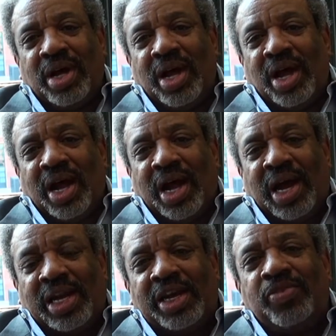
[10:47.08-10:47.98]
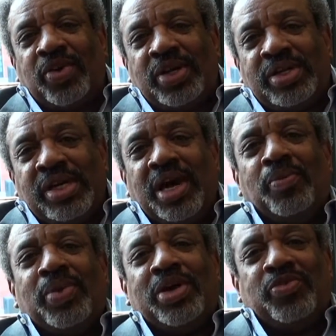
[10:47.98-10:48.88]
And
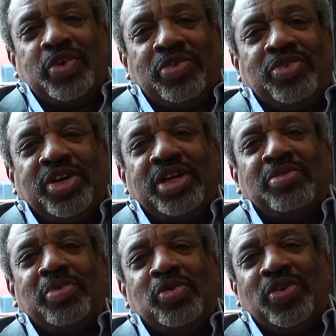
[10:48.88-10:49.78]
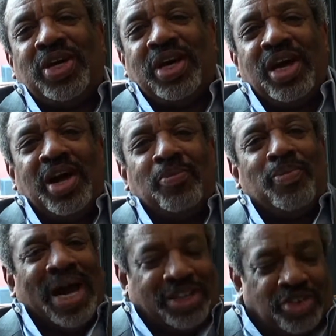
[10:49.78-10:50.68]
I've traveled the country.
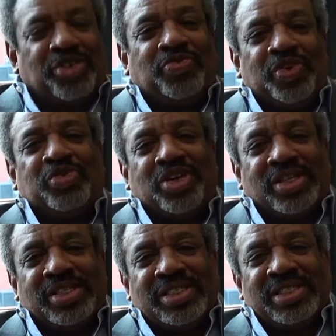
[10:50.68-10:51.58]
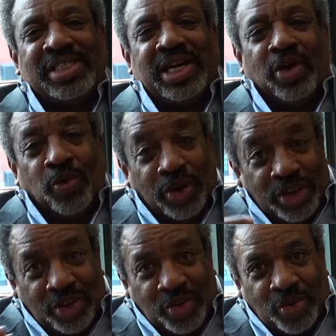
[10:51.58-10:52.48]
I've been on major TV
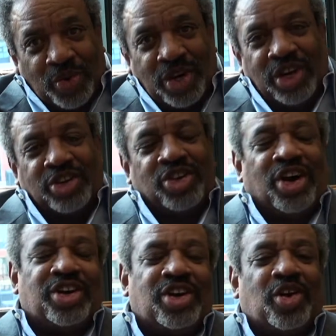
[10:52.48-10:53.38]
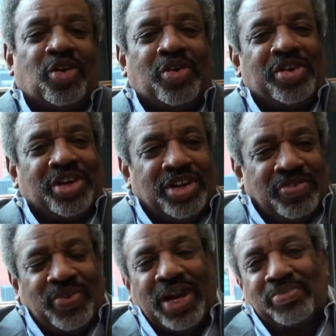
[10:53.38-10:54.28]
programs talking to people
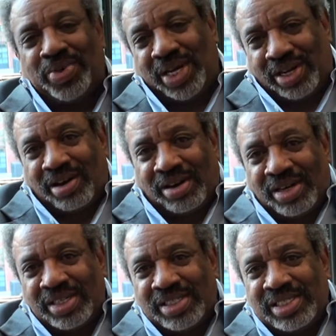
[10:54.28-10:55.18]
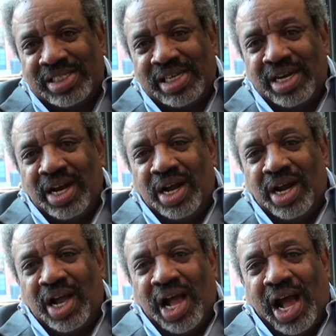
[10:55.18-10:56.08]
about their lives. And
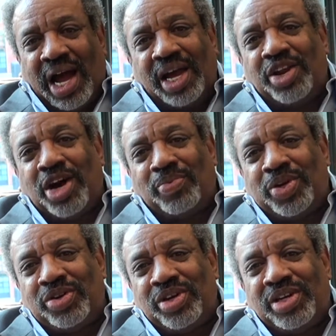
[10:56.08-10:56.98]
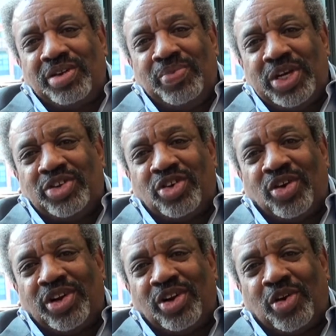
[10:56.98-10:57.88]
even many of you have seen the
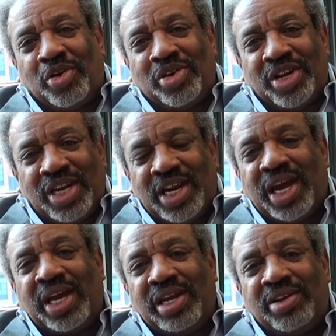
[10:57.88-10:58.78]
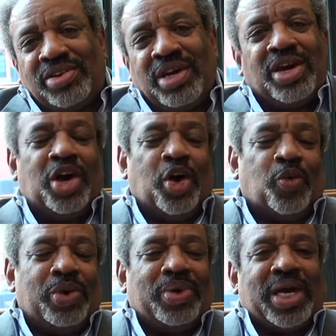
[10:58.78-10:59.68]
movie Back to the Future,
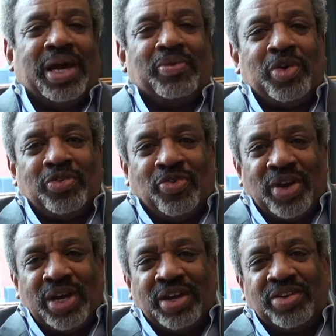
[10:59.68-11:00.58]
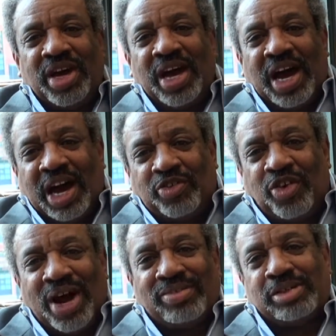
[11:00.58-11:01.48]
where, John
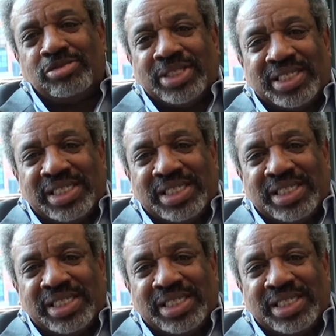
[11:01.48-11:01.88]
DeLorean